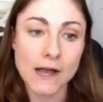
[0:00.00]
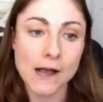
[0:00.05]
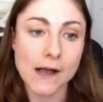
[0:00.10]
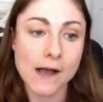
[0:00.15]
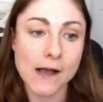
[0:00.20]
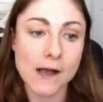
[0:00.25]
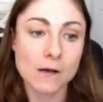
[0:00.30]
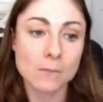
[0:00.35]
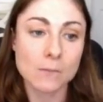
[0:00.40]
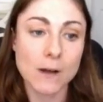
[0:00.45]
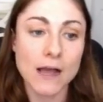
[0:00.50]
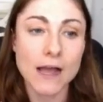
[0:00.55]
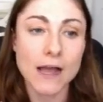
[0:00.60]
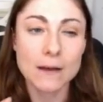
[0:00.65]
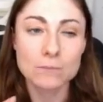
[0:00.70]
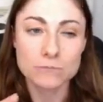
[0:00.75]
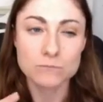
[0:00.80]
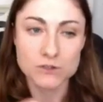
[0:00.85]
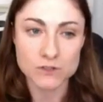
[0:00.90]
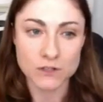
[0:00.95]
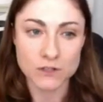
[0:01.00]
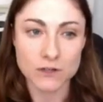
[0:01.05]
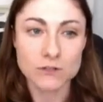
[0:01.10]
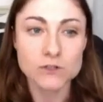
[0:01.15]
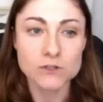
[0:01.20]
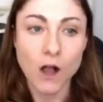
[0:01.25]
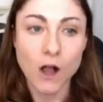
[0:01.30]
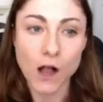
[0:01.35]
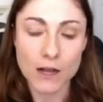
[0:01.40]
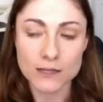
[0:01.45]
I'm just going
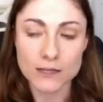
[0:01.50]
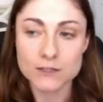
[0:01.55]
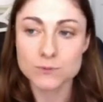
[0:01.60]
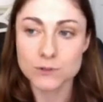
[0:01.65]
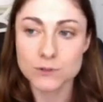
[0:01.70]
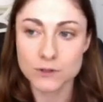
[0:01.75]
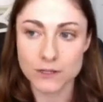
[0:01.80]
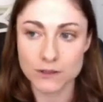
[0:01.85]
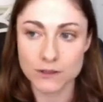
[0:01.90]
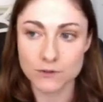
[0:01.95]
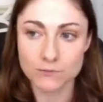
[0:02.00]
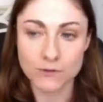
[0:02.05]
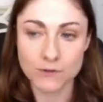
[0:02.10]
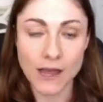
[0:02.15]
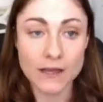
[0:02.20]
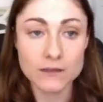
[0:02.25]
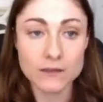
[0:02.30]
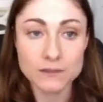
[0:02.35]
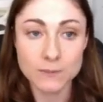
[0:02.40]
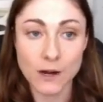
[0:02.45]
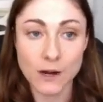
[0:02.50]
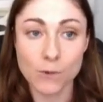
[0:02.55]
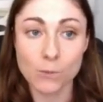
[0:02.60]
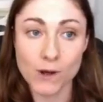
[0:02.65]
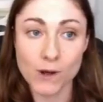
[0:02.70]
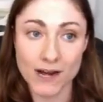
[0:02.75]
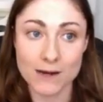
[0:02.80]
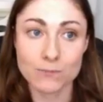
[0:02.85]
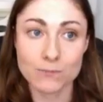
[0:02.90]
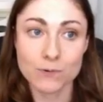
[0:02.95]
to talk as we look at the files about
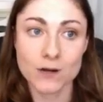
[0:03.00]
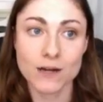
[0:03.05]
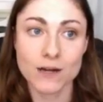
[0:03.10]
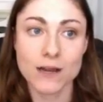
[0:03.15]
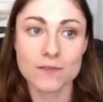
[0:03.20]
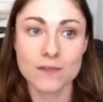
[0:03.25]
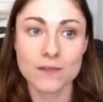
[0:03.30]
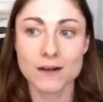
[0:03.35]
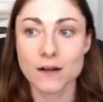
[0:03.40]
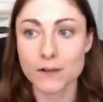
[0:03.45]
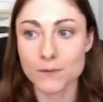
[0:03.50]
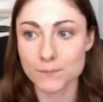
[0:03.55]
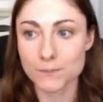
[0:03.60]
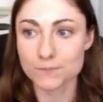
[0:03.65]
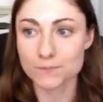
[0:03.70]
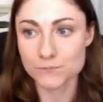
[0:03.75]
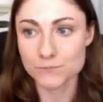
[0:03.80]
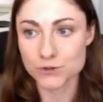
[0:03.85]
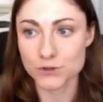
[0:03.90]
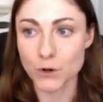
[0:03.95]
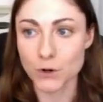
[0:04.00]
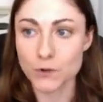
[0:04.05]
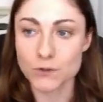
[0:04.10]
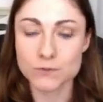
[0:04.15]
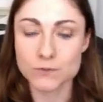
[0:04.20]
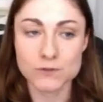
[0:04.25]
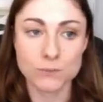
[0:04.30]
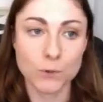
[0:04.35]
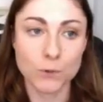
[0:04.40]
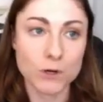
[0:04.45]
what I print, and then I'll show you
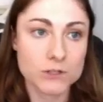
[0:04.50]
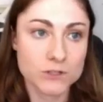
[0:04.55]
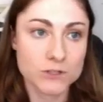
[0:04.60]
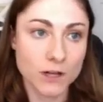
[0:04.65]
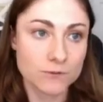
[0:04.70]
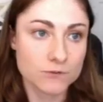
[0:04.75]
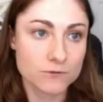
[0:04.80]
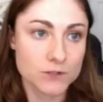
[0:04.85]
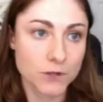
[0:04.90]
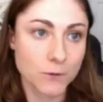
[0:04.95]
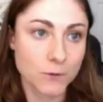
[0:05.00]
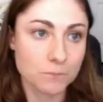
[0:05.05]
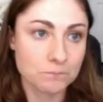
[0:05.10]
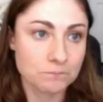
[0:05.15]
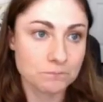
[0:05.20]
some more stuff too.